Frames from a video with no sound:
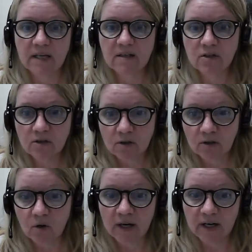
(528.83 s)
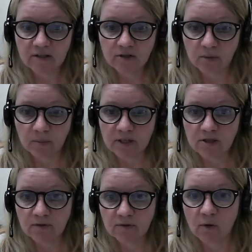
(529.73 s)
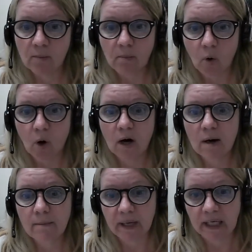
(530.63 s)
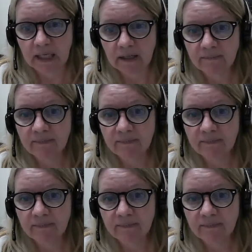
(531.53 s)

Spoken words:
internal or external pressure for more money.